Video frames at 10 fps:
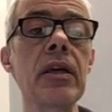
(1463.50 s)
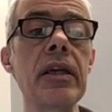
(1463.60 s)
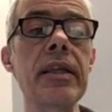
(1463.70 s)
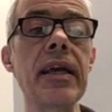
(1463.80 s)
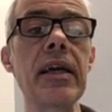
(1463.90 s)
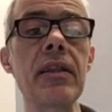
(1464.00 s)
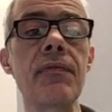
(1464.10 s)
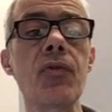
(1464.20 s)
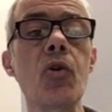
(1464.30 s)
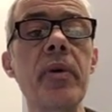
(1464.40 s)
You then get the
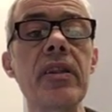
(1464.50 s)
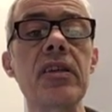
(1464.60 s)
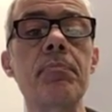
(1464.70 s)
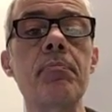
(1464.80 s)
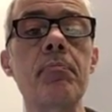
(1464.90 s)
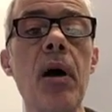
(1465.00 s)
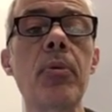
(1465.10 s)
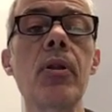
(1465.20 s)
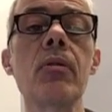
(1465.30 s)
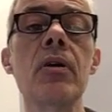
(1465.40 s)
forming this
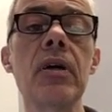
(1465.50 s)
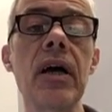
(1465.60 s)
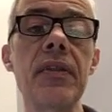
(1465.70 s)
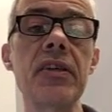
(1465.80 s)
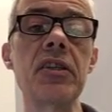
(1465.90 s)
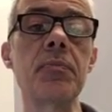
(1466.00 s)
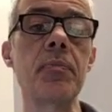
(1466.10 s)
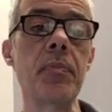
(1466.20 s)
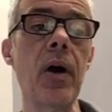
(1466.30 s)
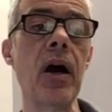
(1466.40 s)
bubble, and this is,
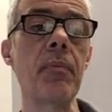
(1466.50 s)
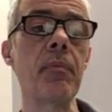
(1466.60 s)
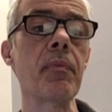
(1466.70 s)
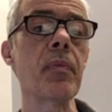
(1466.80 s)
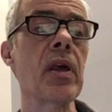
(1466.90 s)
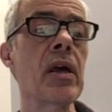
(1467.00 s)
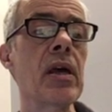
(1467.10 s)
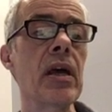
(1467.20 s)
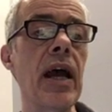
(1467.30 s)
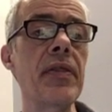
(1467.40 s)
um,
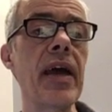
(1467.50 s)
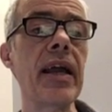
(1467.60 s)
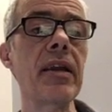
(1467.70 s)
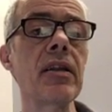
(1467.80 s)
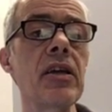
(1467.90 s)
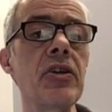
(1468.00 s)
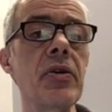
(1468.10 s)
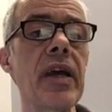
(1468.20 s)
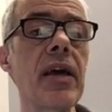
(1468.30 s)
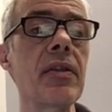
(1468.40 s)
and then you
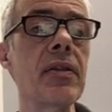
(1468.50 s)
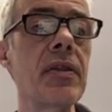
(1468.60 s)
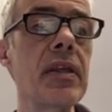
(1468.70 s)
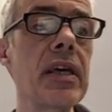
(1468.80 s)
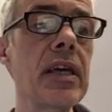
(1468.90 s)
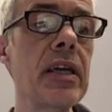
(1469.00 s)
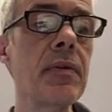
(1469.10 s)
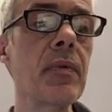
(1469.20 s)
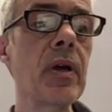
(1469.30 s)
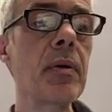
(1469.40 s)
get the
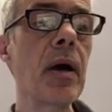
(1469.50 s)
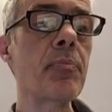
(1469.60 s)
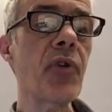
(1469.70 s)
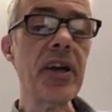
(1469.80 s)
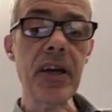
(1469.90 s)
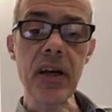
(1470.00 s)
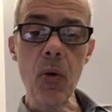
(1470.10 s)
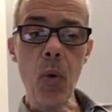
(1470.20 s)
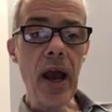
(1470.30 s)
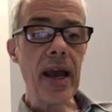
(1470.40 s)
breaking
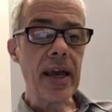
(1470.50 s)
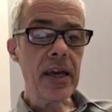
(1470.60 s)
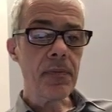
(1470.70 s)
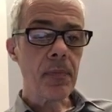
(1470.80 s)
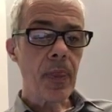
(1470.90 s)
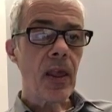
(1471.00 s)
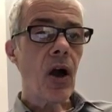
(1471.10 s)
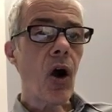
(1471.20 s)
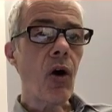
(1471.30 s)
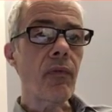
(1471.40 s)
away
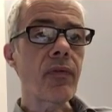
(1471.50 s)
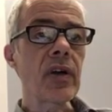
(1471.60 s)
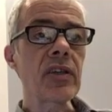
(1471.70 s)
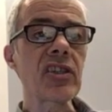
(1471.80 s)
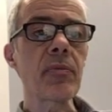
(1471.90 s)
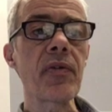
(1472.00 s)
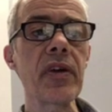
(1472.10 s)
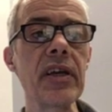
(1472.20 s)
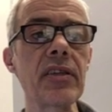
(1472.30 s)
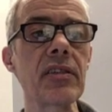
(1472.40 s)
of some of
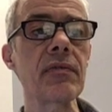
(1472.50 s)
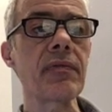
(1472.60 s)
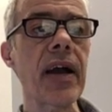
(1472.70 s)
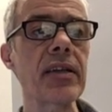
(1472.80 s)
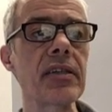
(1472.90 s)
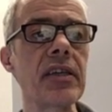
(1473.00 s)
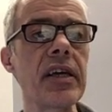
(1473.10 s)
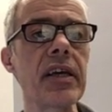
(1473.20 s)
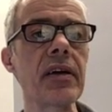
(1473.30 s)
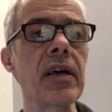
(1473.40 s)
these factors
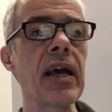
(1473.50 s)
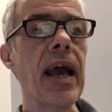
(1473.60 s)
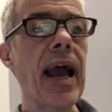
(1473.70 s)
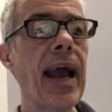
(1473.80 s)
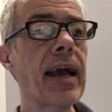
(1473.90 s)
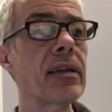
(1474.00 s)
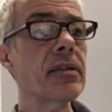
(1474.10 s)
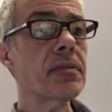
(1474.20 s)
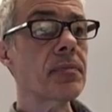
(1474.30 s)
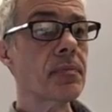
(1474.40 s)
here. And